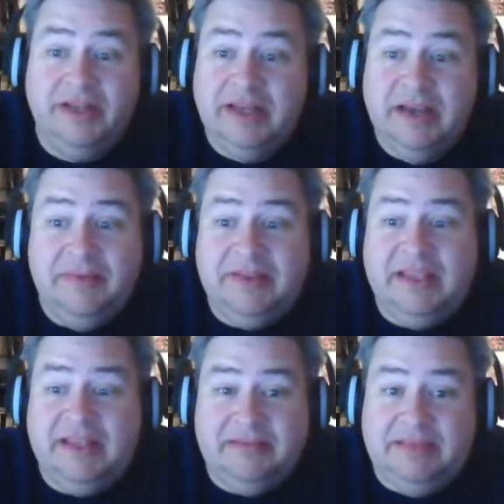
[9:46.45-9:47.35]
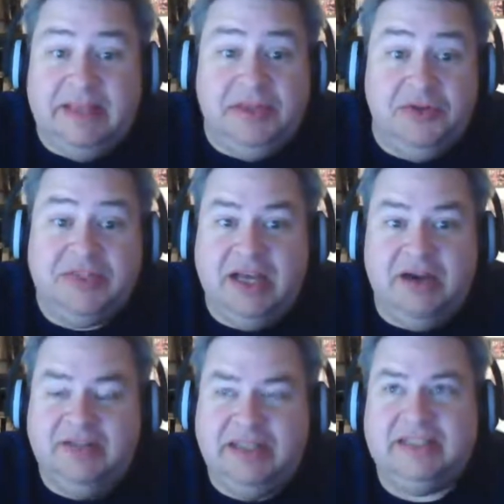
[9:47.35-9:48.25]
But they do sound,
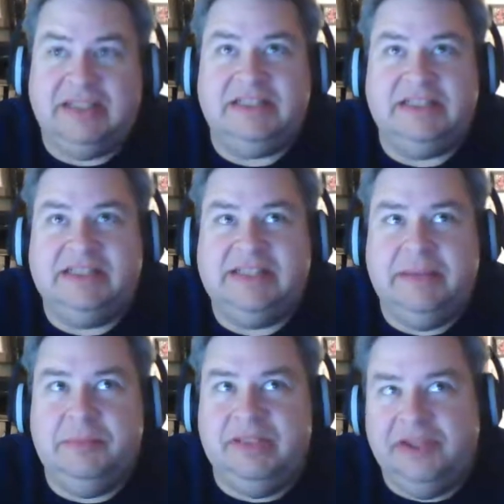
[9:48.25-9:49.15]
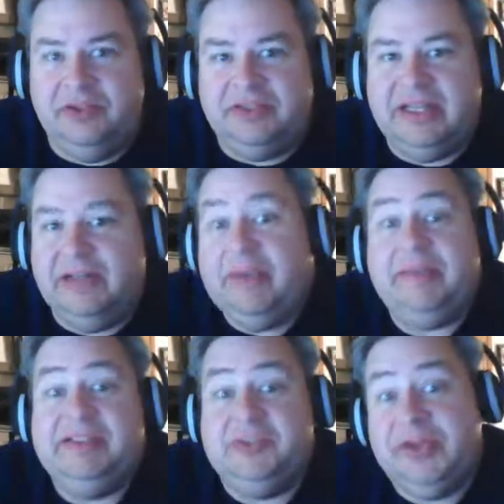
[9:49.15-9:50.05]
it's the same lilt, and maybe
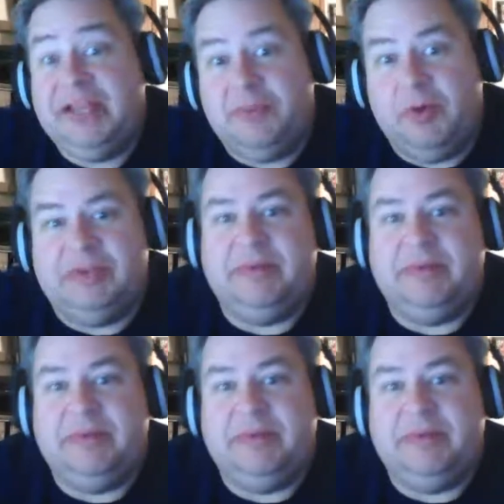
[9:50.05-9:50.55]
he's doing it on purpose.